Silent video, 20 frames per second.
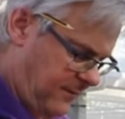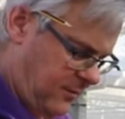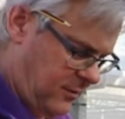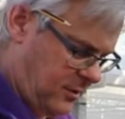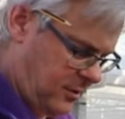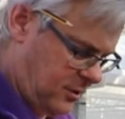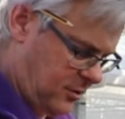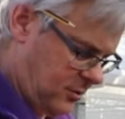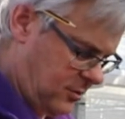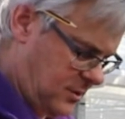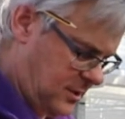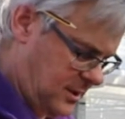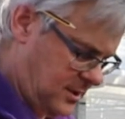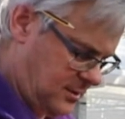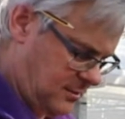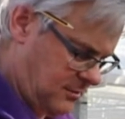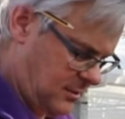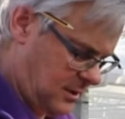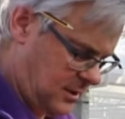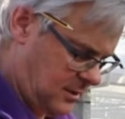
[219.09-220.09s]
very good,
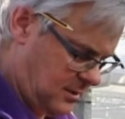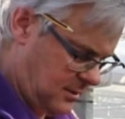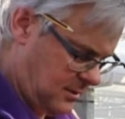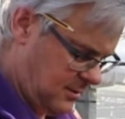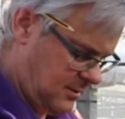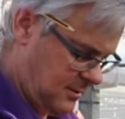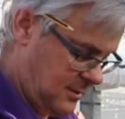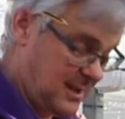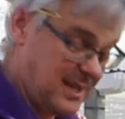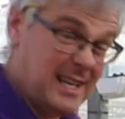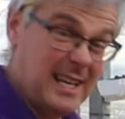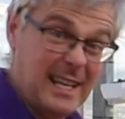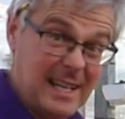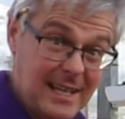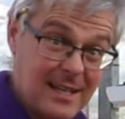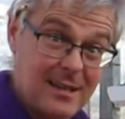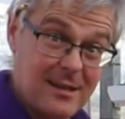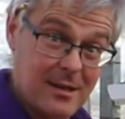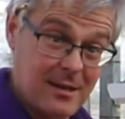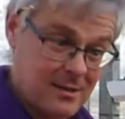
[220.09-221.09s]
these are a
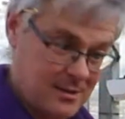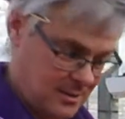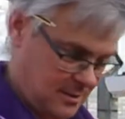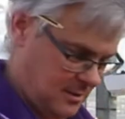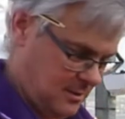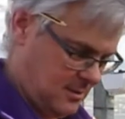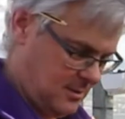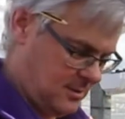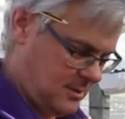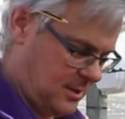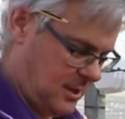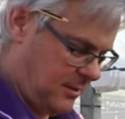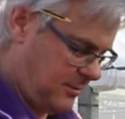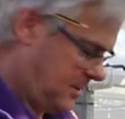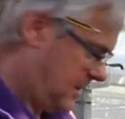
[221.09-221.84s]
leek, so